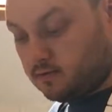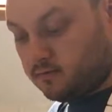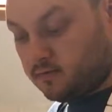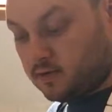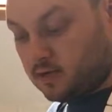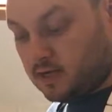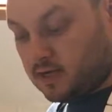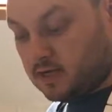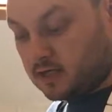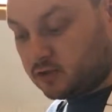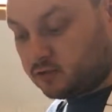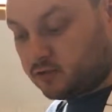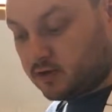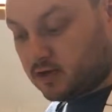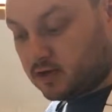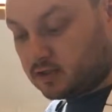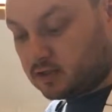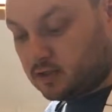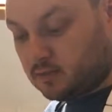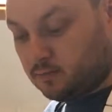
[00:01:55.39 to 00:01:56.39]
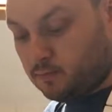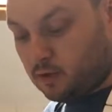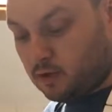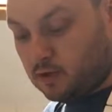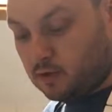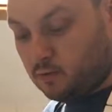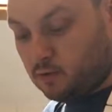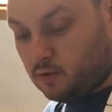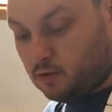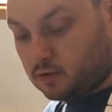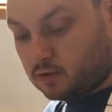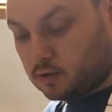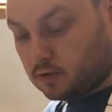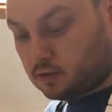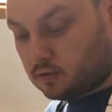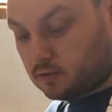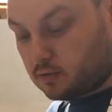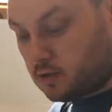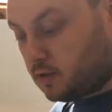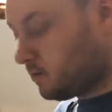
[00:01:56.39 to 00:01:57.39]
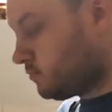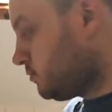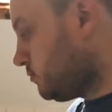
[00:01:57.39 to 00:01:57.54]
vanilla extract and boiling water. Oh,